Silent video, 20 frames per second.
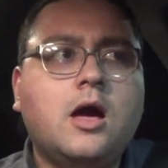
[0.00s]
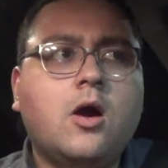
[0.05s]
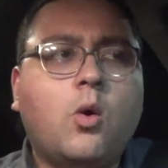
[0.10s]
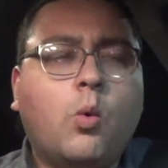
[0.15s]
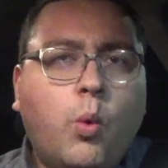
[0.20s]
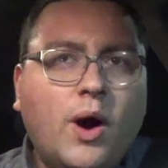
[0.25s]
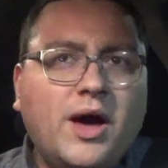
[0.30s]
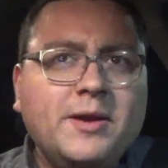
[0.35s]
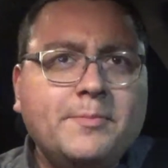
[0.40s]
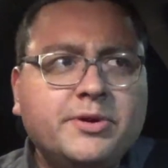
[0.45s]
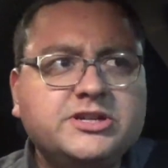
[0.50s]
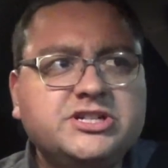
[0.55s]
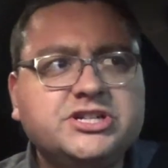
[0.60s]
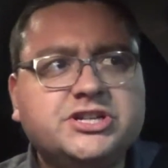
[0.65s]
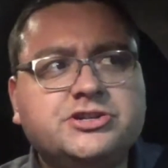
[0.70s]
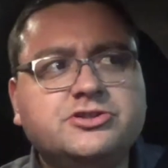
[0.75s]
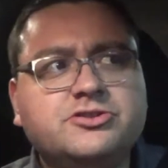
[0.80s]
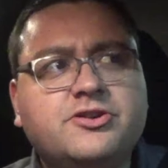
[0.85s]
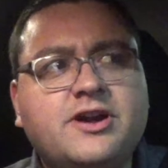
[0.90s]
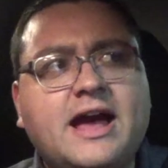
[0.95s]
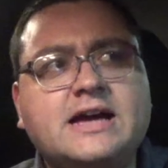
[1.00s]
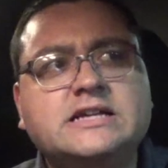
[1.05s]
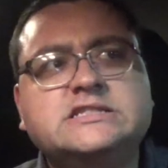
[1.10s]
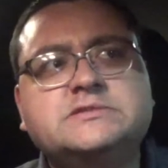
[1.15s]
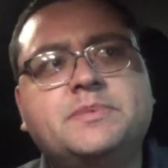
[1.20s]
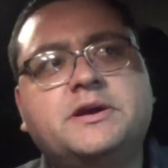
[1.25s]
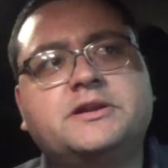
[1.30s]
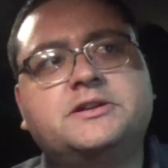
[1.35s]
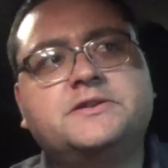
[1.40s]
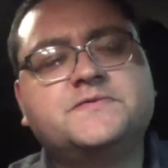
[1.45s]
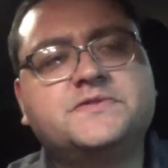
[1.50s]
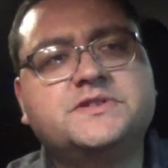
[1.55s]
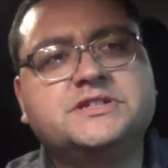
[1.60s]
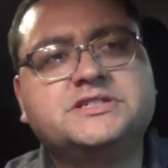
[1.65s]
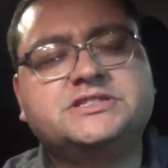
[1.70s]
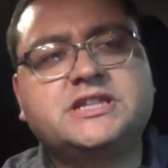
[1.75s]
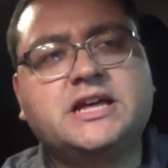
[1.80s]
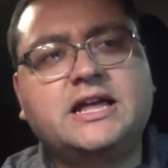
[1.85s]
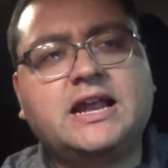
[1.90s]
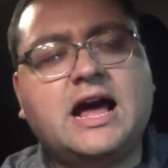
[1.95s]
One particular aspect of
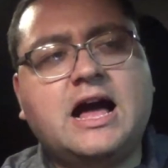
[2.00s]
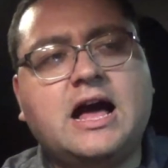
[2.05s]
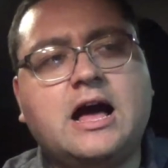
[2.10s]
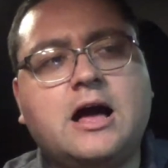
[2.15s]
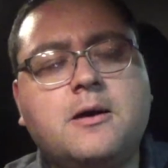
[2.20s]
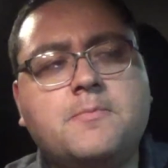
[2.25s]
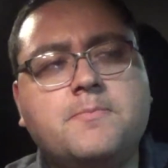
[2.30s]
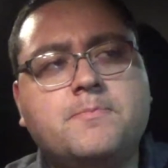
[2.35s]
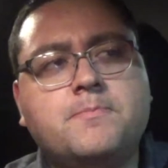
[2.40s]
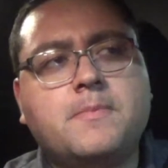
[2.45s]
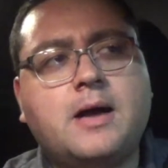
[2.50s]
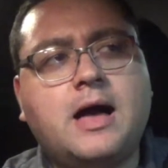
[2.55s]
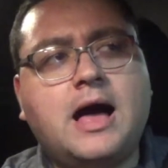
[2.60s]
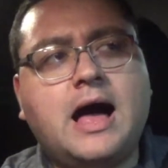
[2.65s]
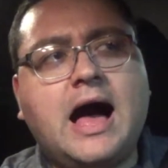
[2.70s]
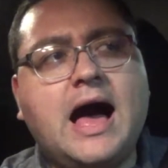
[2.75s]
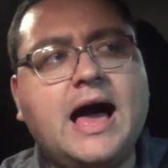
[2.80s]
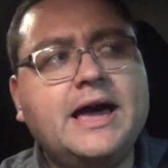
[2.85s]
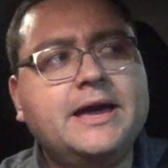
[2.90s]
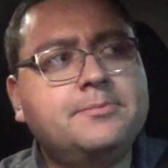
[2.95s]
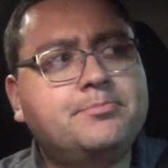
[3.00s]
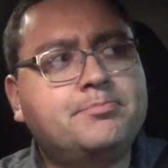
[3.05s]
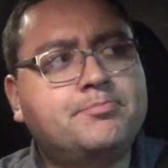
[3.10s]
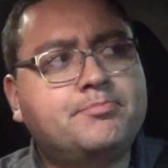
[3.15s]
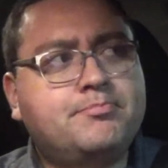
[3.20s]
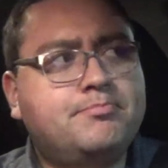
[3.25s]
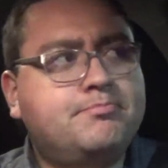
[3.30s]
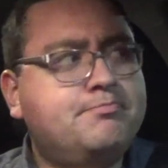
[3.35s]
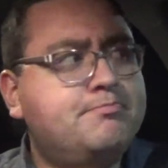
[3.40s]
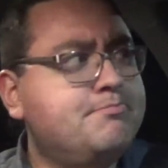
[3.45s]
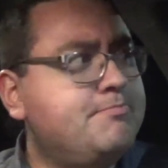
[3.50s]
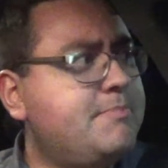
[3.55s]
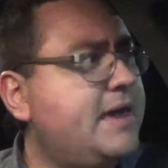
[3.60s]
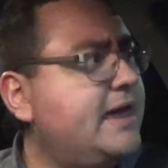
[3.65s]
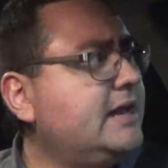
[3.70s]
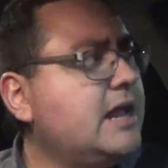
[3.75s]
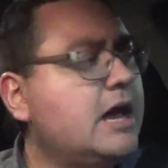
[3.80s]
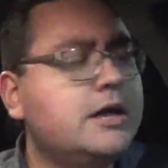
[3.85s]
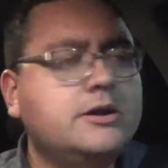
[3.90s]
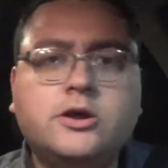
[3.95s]
this that I
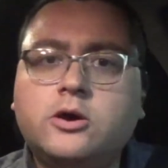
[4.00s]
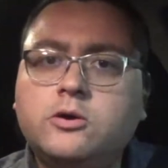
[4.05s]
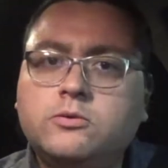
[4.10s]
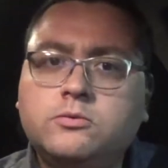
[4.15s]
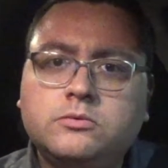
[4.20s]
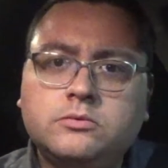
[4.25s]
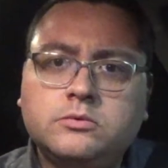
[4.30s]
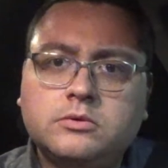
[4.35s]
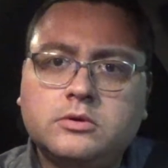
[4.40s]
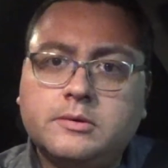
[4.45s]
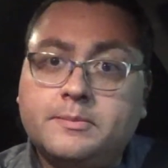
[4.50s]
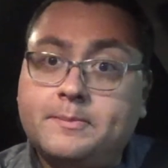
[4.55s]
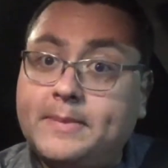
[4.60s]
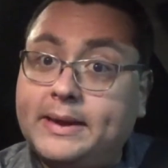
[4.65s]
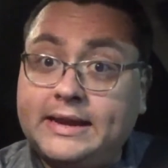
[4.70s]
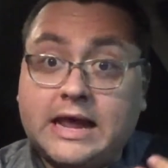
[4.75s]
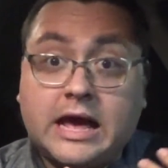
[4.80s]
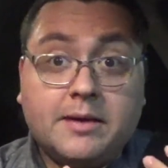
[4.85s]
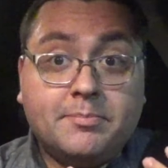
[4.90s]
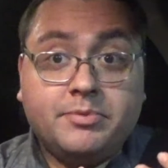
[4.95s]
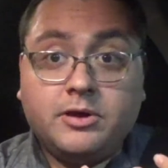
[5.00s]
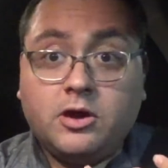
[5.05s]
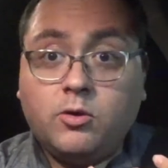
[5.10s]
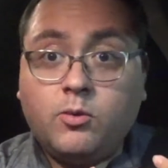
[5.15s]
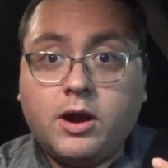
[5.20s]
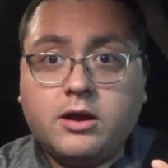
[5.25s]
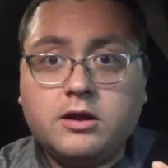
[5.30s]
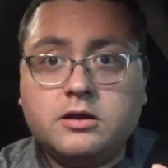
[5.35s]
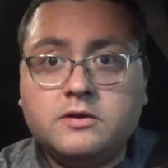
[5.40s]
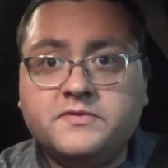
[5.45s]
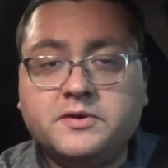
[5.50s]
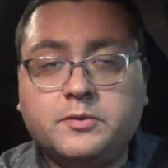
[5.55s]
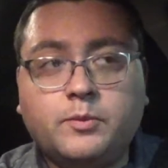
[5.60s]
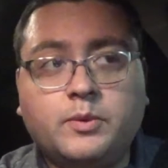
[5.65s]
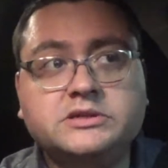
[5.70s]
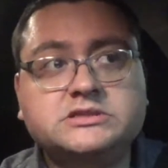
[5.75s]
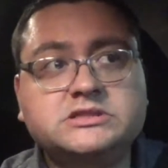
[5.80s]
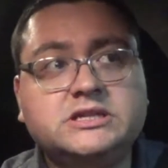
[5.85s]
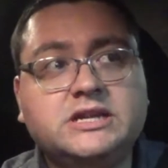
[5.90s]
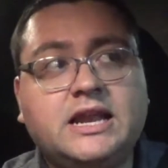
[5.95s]
may not know, may not be aware of, it
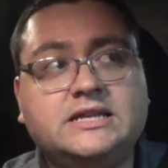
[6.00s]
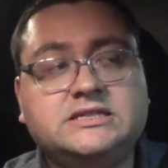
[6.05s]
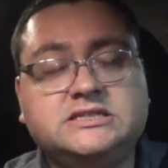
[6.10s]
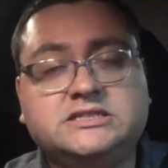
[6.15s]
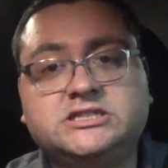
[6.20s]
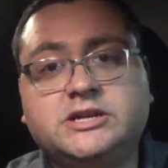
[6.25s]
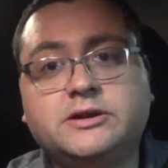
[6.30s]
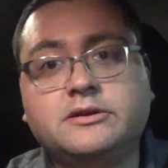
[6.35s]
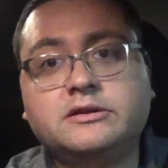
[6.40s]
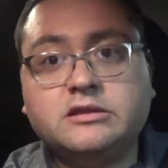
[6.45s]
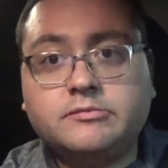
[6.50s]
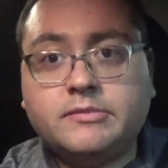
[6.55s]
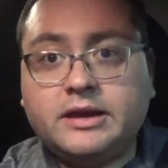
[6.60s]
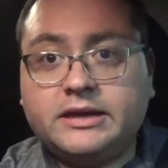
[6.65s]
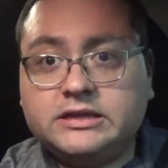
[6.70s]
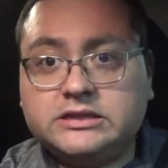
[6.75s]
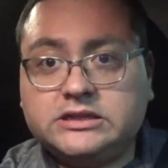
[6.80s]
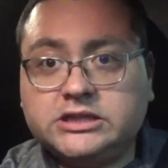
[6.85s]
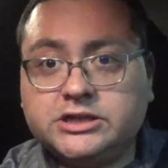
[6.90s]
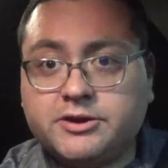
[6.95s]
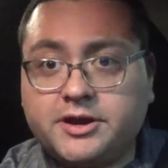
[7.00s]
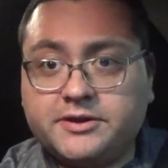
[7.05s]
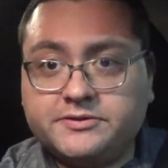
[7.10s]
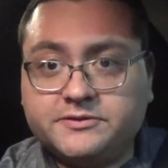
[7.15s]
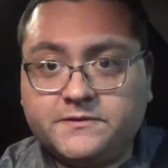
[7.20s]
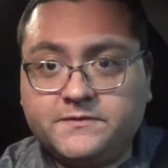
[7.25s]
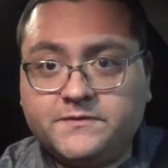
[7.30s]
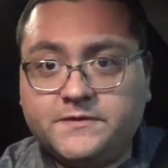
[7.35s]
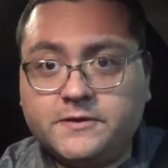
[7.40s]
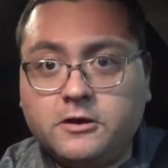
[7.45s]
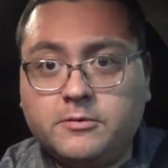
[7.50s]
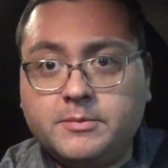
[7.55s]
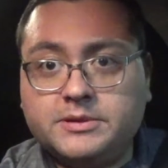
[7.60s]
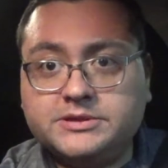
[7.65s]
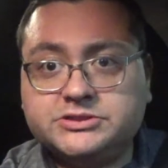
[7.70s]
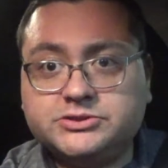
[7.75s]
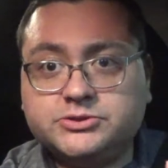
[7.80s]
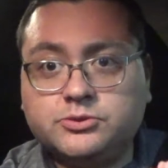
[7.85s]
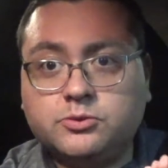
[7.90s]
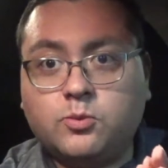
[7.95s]
wasn't necessarily made clear in the film
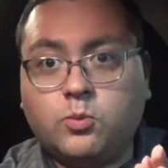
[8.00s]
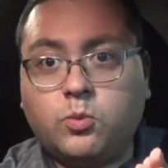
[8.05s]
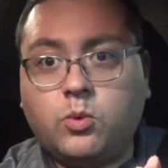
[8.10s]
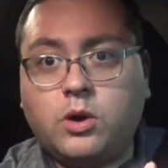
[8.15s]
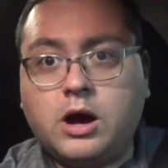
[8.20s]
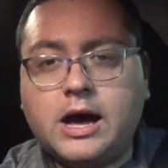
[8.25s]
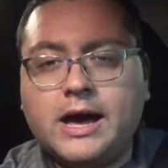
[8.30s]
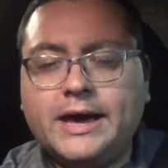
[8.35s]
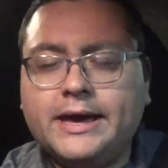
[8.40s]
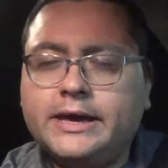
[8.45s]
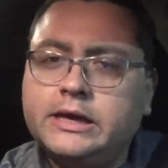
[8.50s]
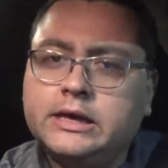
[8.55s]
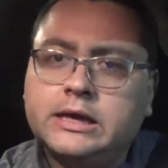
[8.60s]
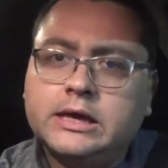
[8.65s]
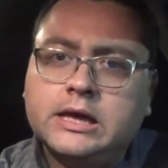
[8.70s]
as to why,